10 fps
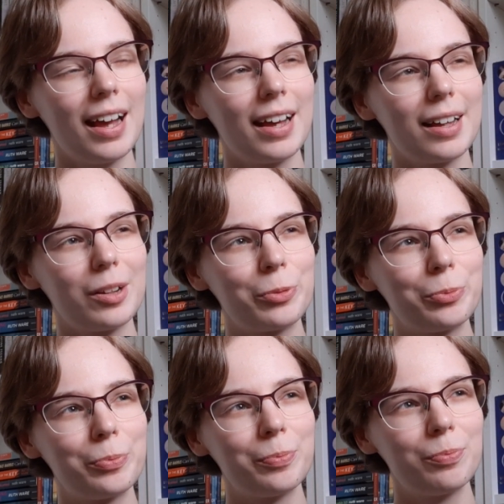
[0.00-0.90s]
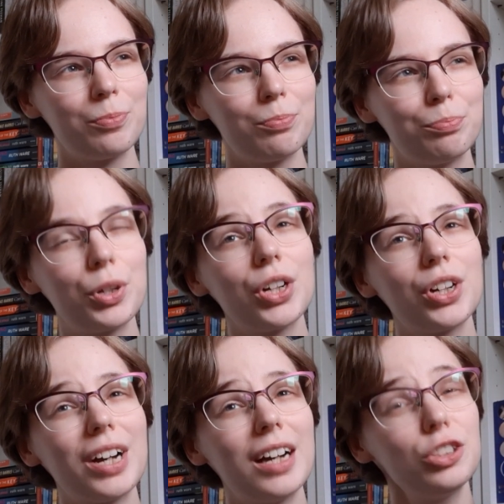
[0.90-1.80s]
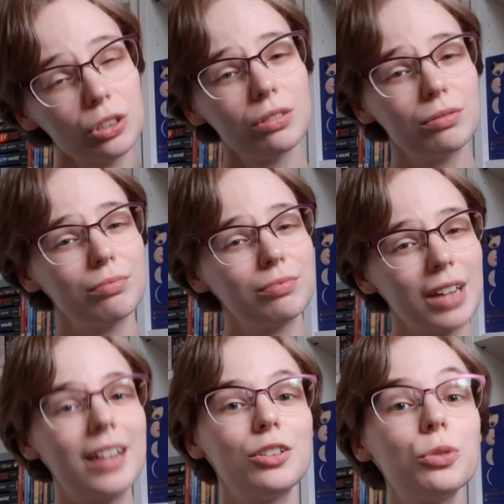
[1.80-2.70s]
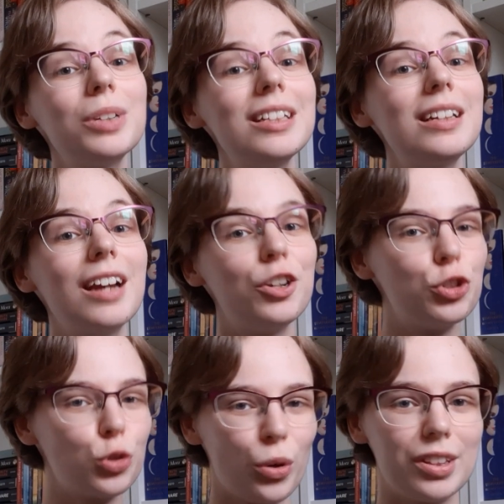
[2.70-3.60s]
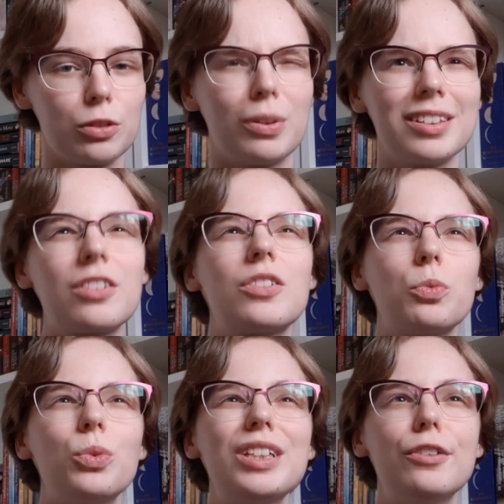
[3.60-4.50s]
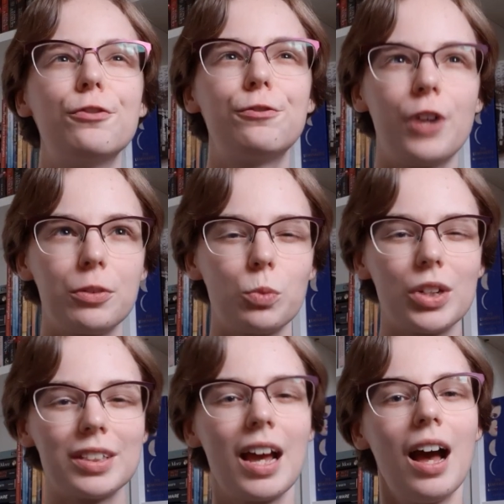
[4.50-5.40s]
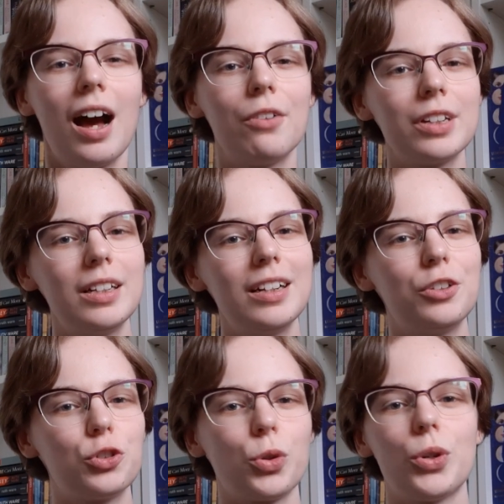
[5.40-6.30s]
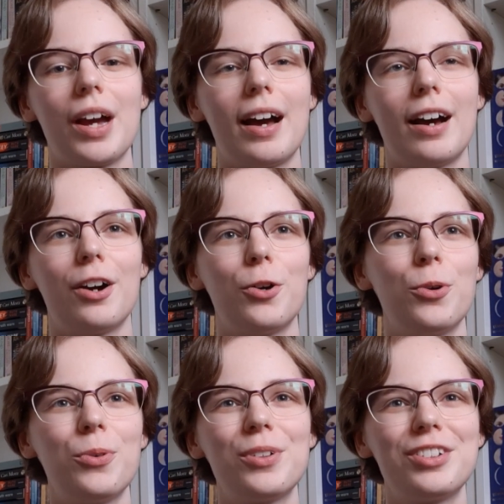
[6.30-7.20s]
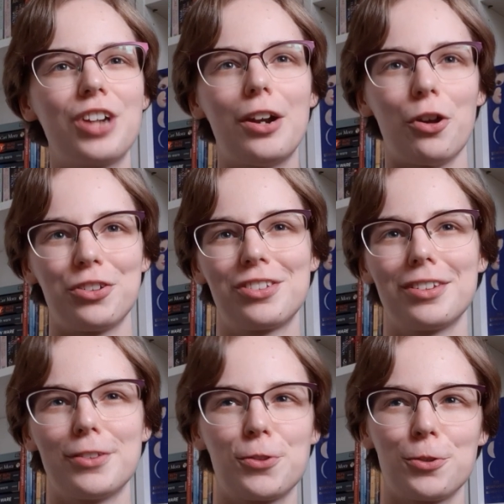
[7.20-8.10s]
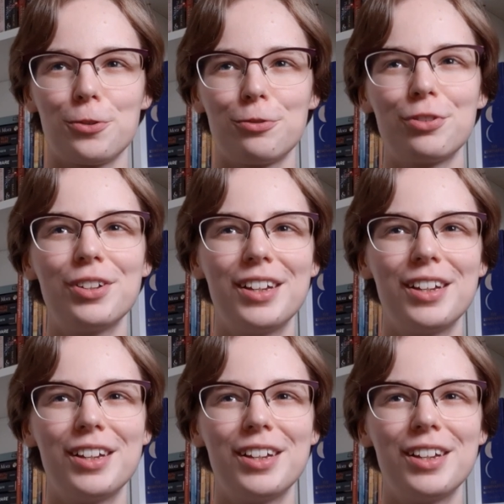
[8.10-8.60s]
But I do really enjoy this one. This is a really fun one. I really enjoy how Jane Austen sort of